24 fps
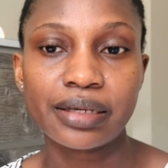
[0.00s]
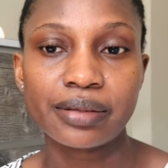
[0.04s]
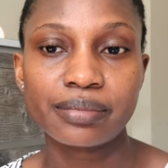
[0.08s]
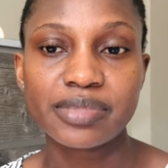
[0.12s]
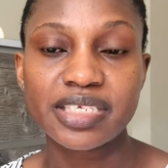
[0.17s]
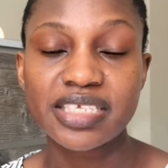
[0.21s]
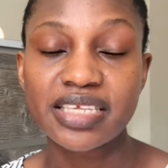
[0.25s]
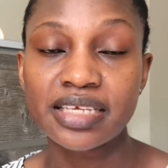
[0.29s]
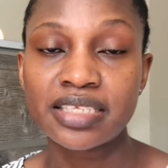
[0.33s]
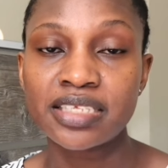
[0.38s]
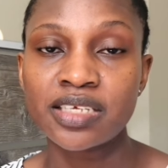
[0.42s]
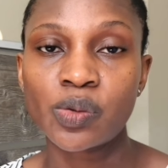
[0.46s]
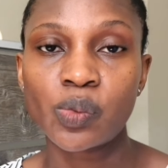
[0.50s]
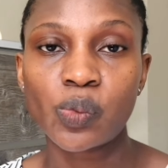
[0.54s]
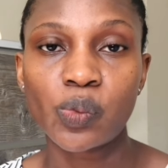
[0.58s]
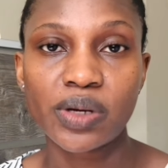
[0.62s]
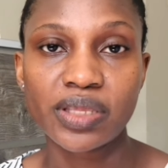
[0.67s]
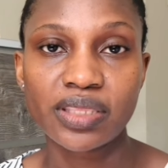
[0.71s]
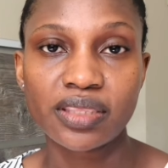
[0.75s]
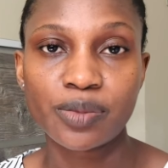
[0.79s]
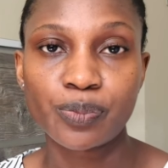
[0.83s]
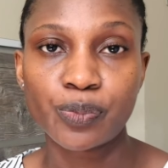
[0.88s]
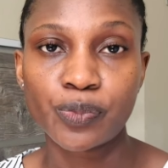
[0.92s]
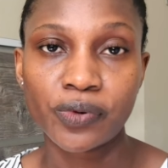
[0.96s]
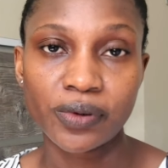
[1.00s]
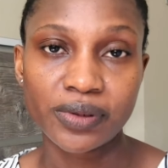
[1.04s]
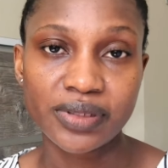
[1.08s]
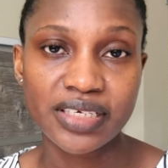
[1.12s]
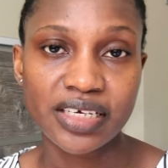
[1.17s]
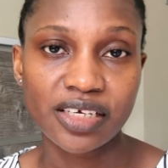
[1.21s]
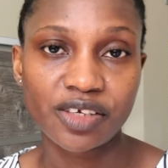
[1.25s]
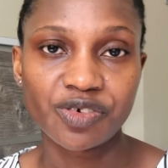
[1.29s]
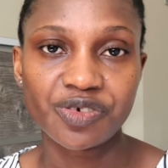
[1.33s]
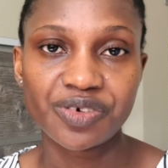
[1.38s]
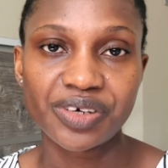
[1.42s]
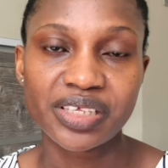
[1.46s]
starting with
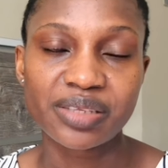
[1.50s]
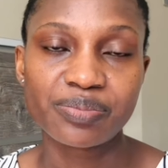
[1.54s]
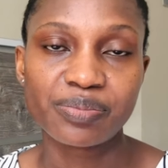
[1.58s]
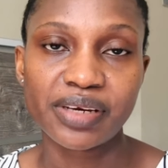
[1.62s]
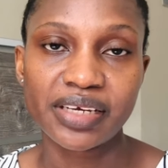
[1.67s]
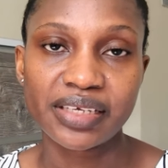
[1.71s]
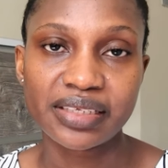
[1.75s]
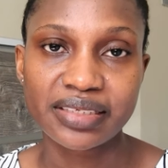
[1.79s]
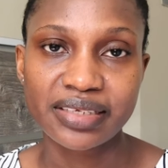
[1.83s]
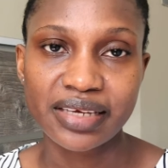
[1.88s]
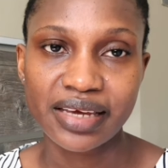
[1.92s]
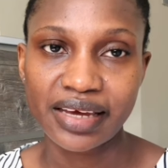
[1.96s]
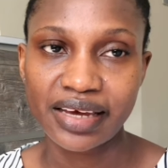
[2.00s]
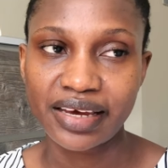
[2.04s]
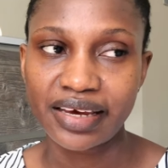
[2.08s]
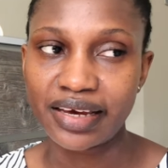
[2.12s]
protein treatment,